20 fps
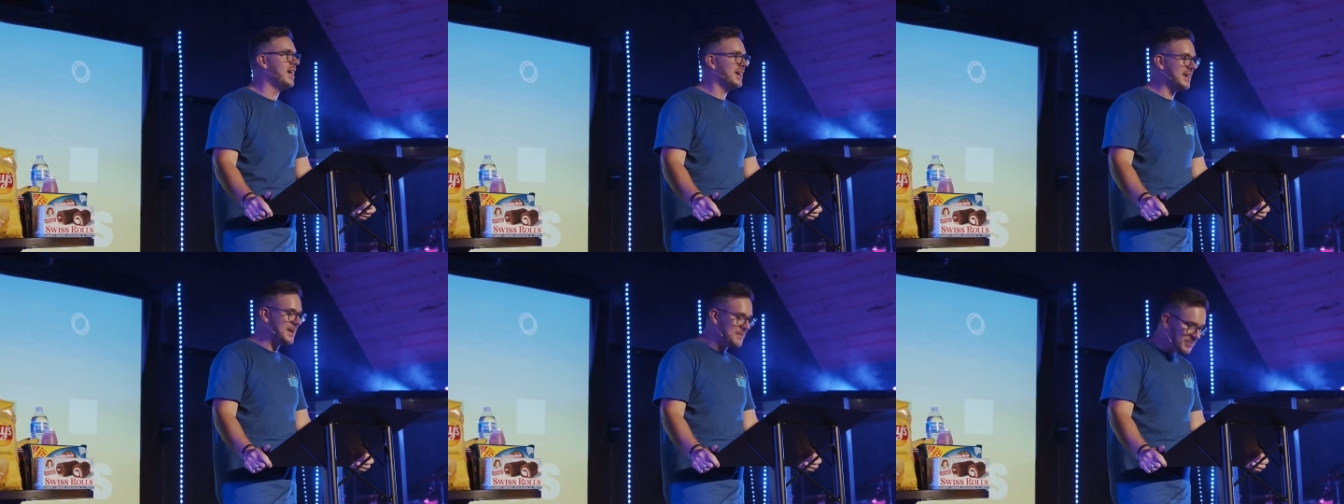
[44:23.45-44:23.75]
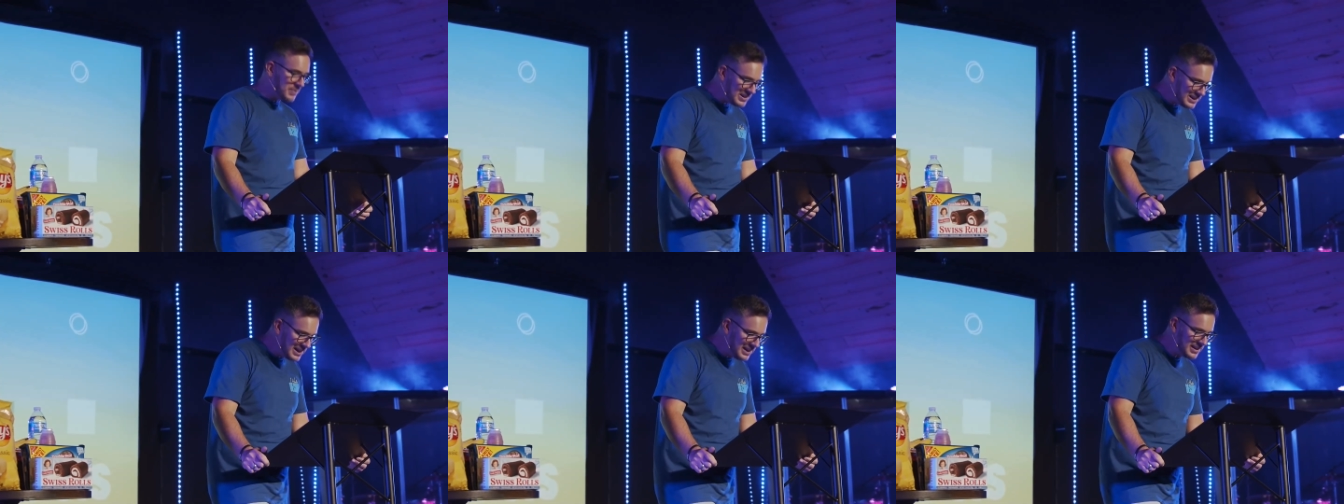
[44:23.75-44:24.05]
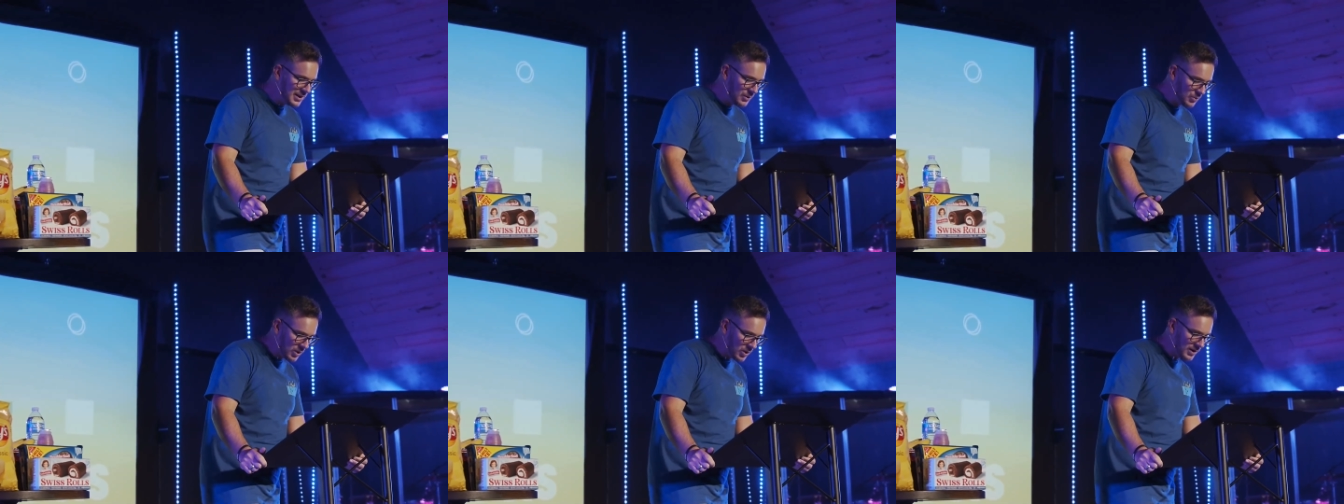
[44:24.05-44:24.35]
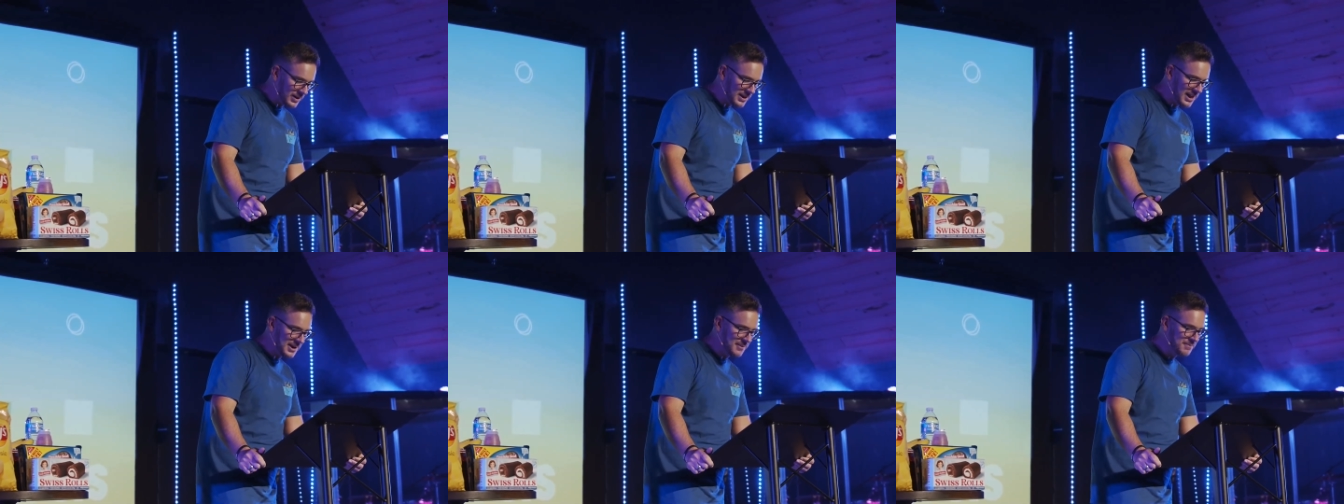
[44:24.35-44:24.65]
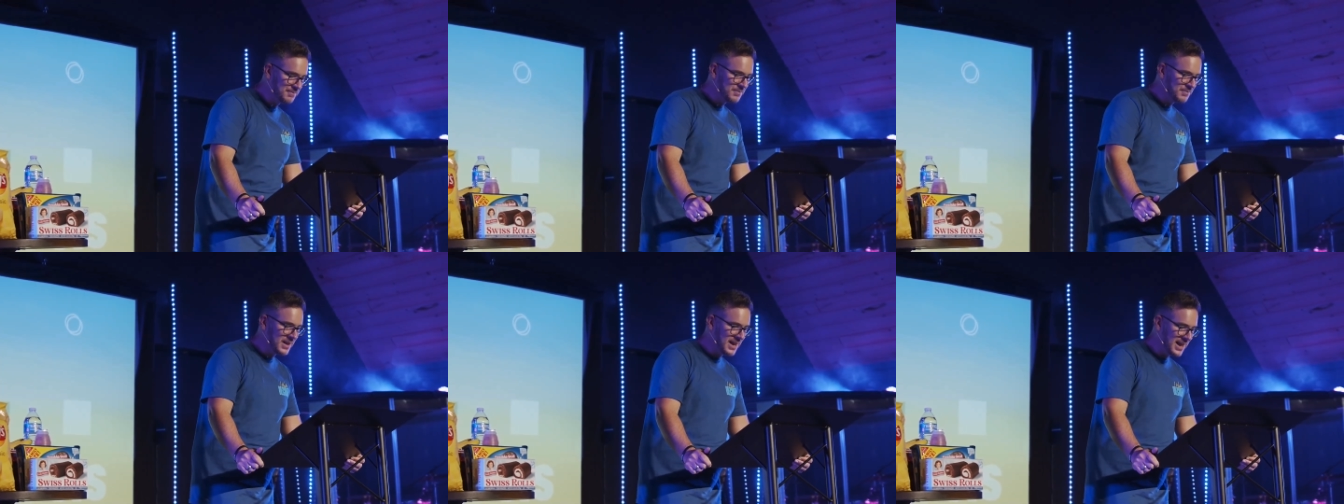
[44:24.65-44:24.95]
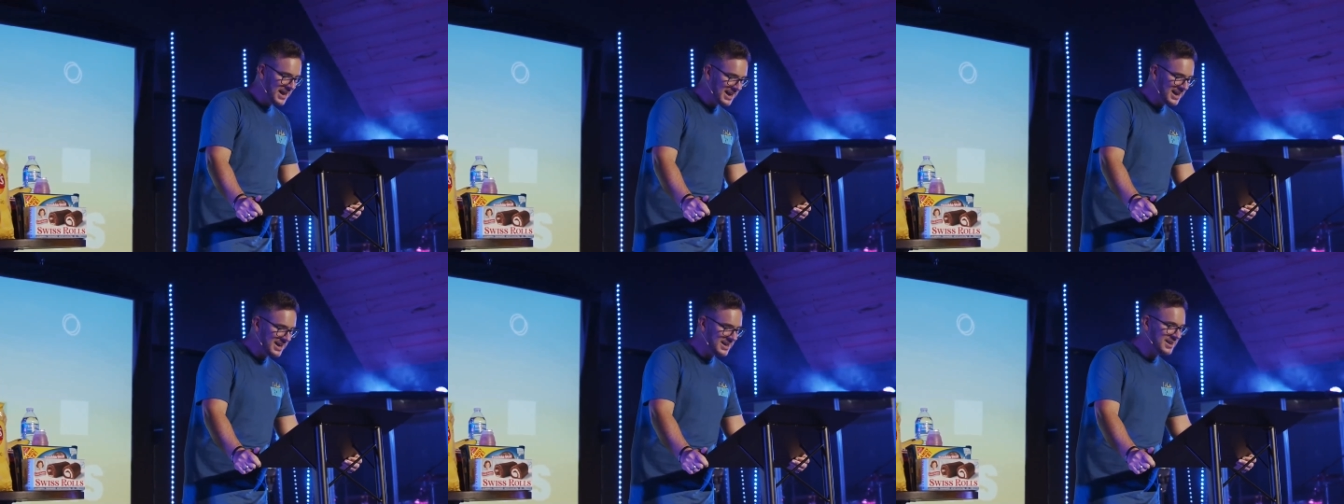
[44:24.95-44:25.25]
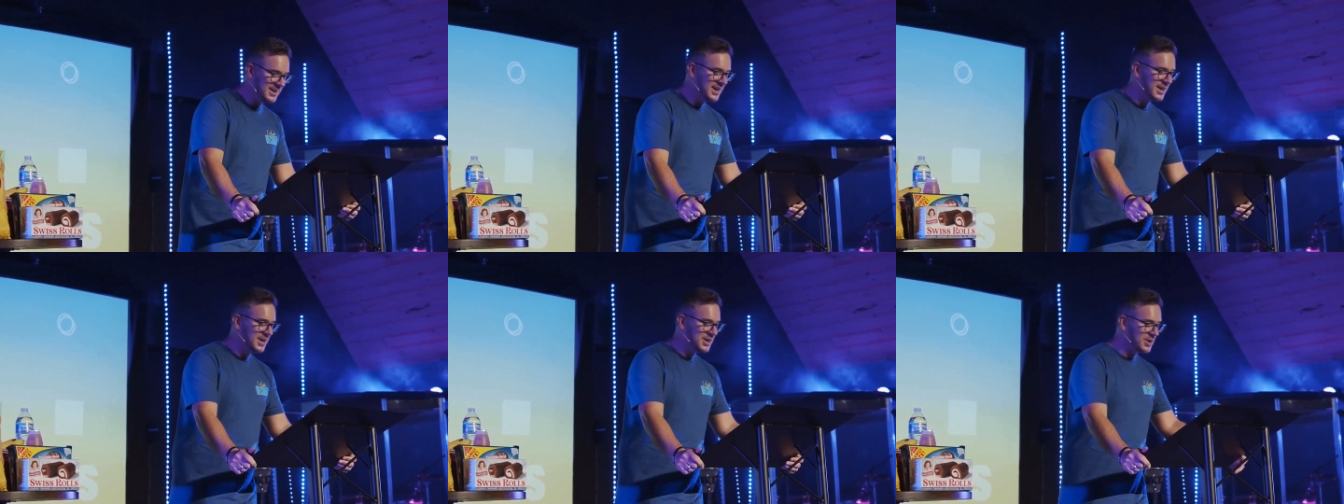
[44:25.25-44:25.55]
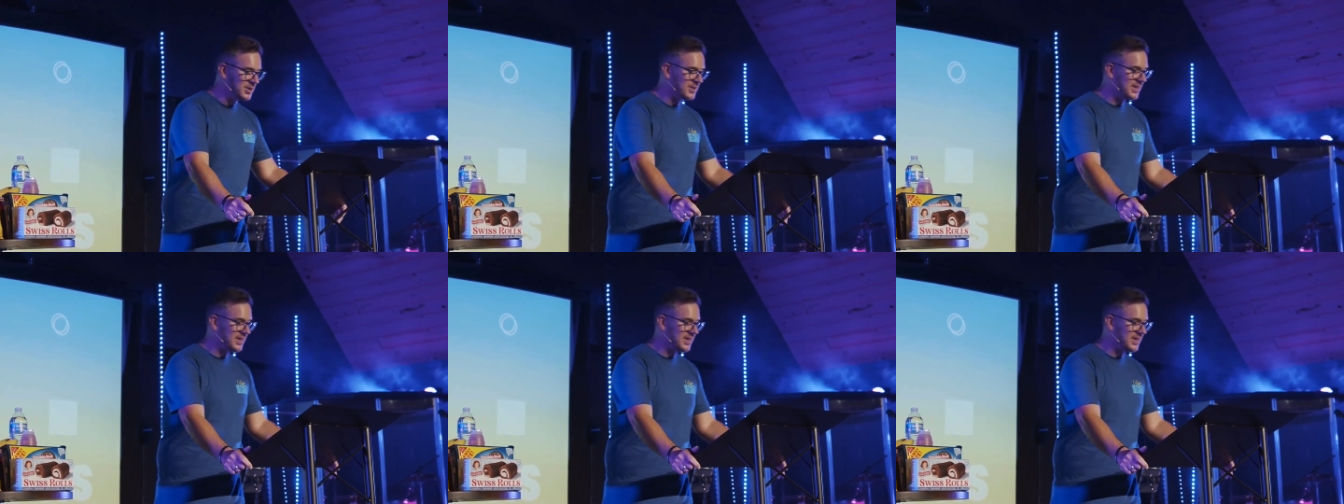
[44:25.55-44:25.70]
completely working in your